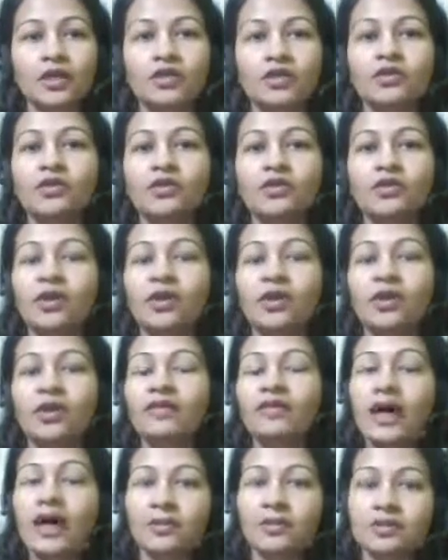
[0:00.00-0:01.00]
You have
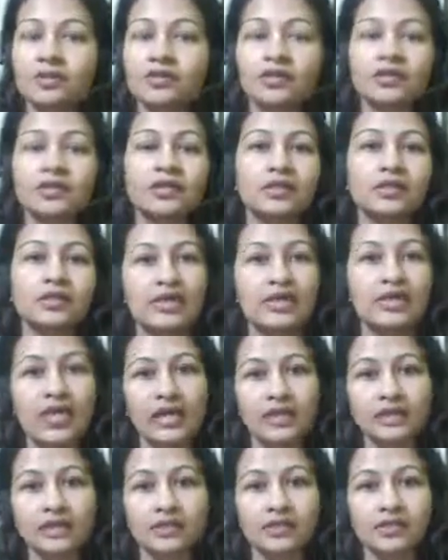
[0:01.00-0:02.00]
happiness,
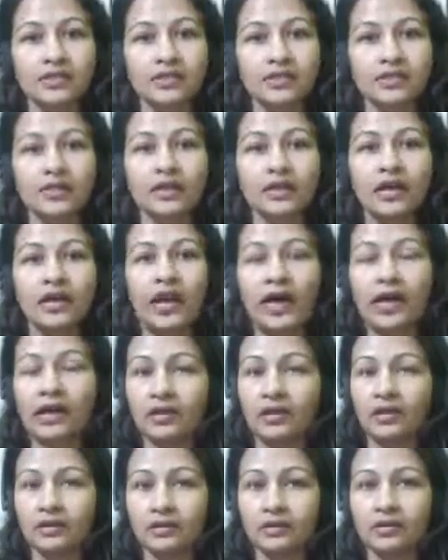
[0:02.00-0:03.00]
sadness,
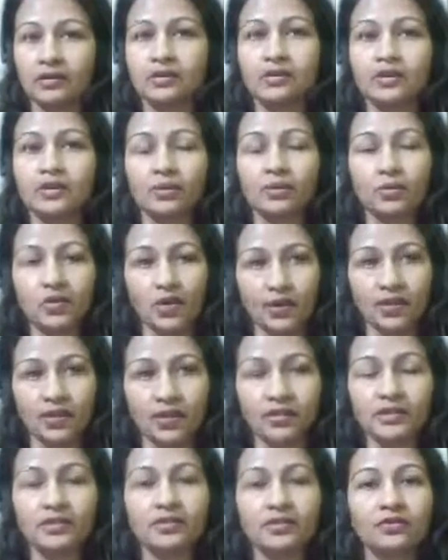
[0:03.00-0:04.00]
anger,
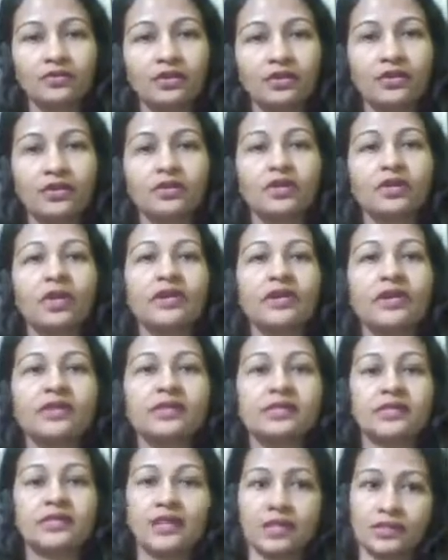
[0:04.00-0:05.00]
surprise, fear, and
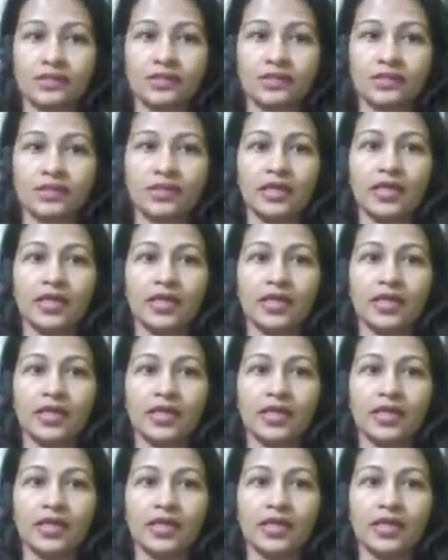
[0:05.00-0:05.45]
disgust.